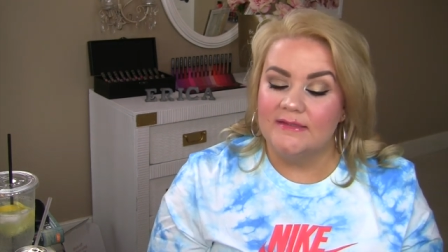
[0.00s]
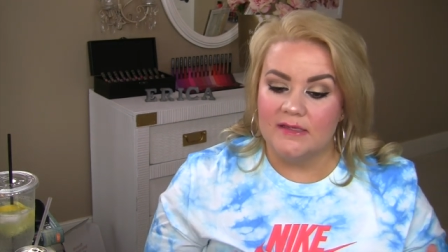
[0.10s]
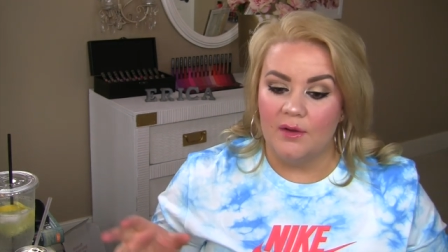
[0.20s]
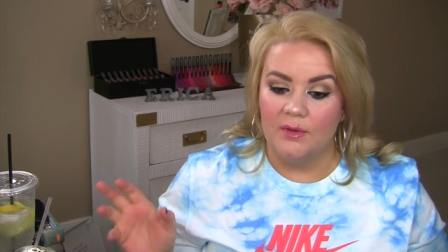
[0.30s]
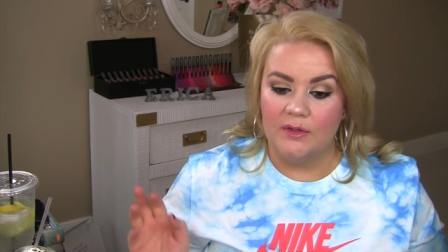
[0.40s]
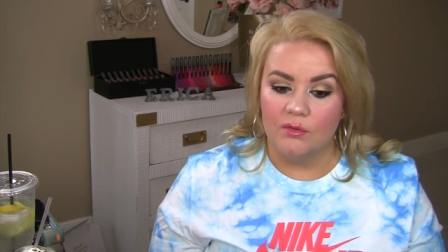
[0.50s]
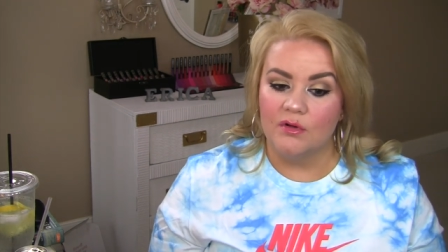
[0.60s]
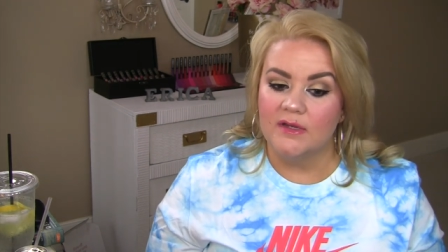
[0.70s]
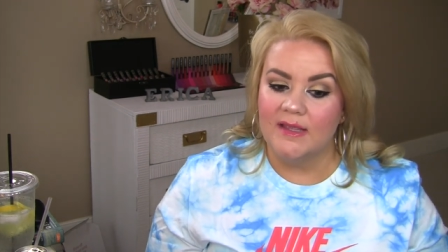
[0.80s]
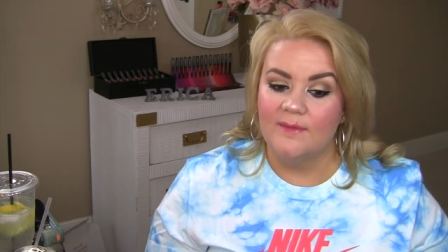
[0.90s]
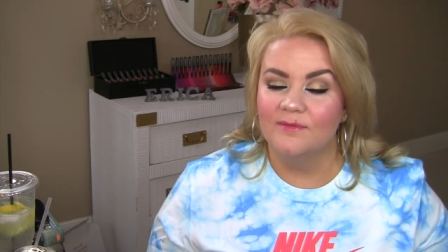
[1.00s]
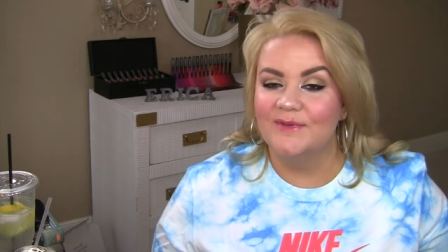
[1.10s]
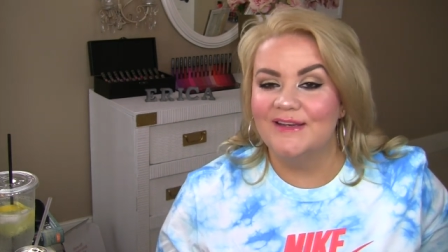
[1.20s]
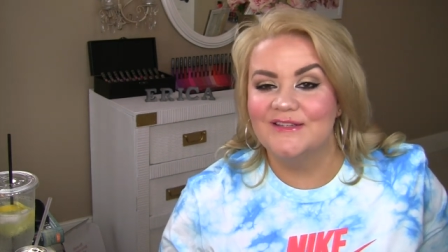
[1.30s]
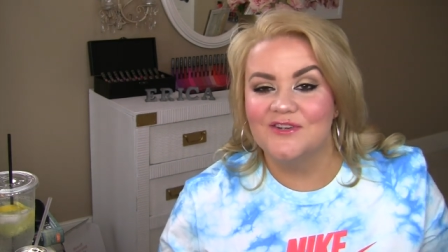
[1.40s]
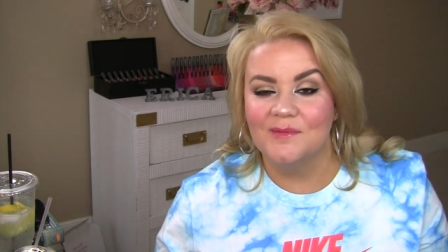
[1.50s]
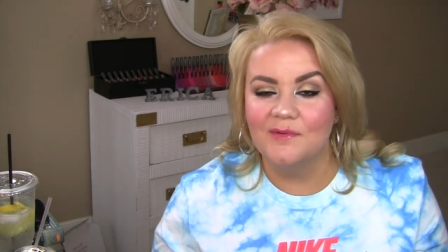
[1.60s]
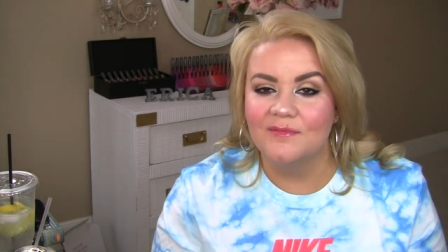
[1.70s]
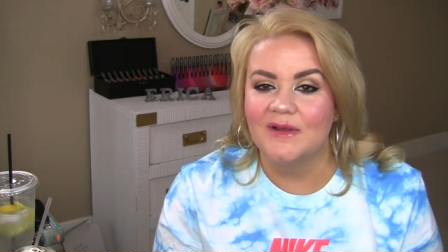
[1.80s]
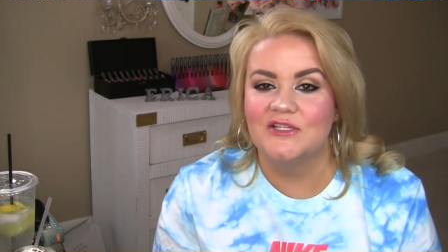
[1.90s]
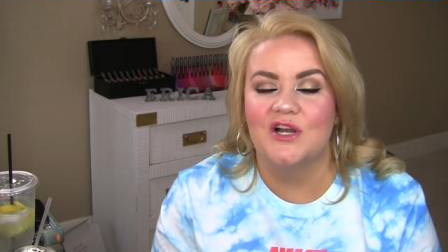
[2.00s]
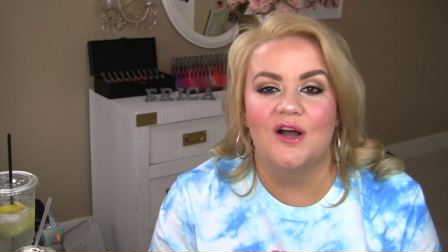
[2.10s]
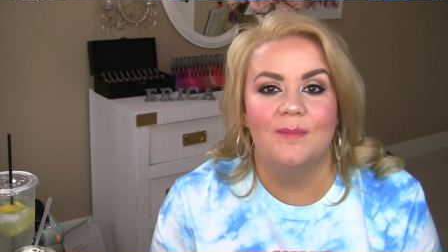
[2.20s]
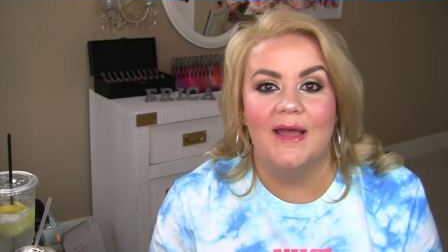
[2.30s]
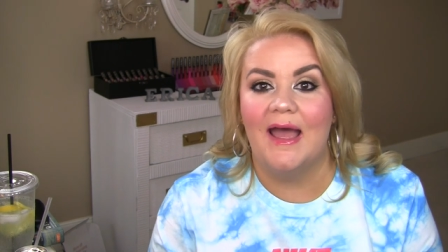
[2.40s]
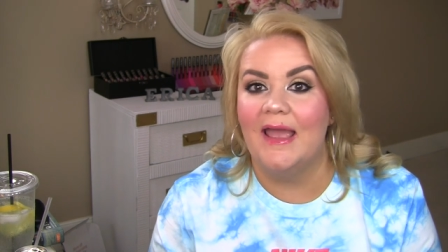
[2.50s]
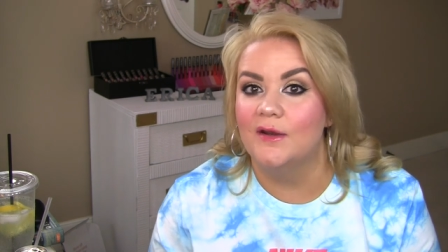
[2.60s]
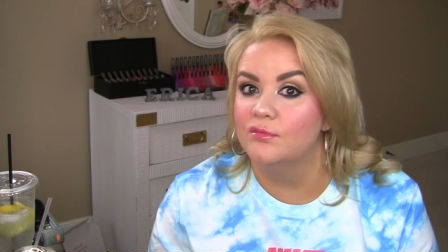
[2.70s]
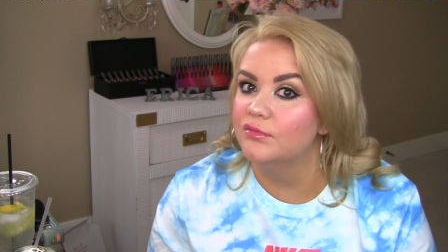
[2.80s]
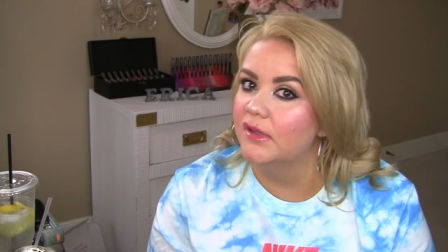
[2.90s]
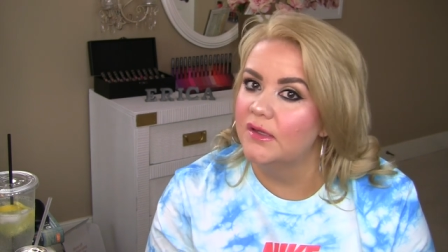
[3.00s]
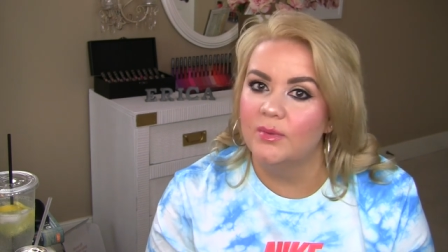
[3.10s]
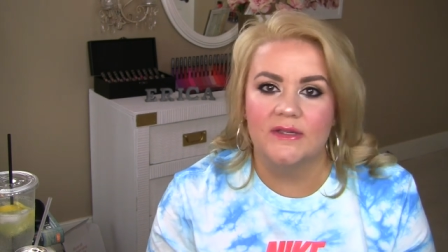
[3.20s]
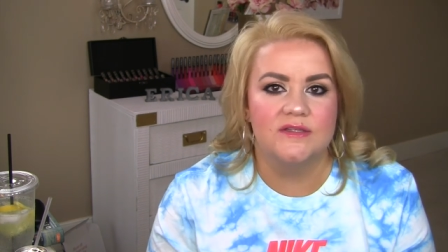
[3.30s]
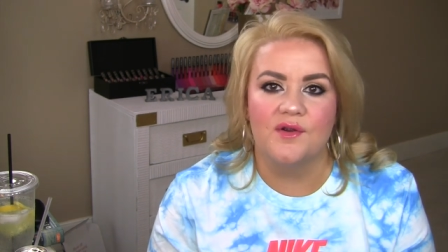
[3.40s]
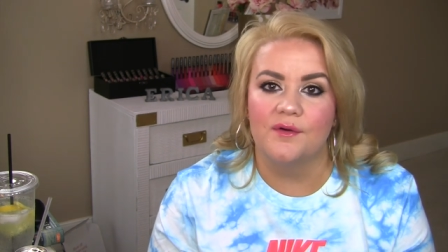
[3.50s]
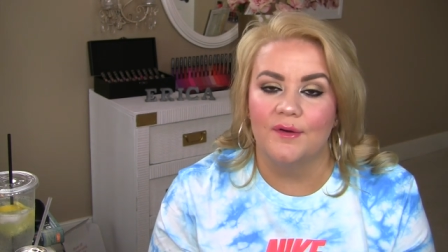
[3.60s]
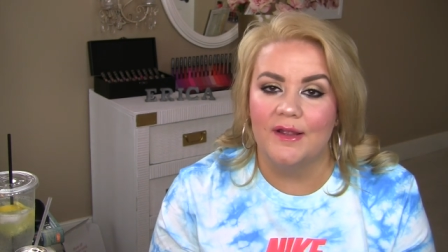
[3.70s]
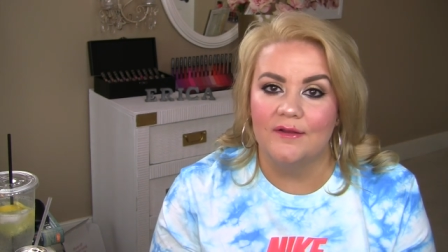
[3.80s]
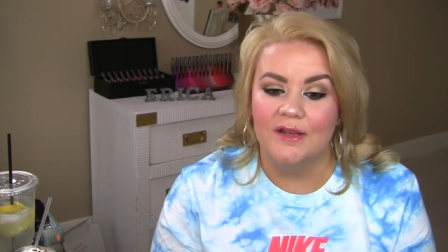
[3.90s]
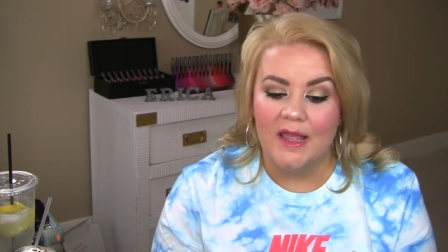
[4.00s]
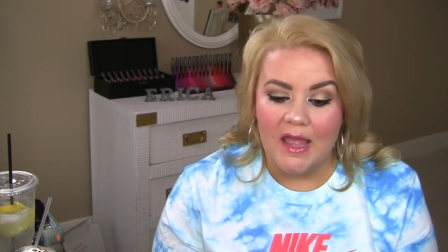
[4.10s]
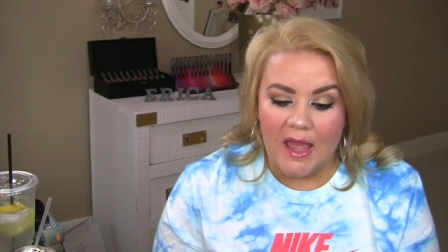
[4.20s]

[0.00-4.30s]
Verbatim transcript: So in order to keep from getting in trouble with my job, I had a really quick turnaround.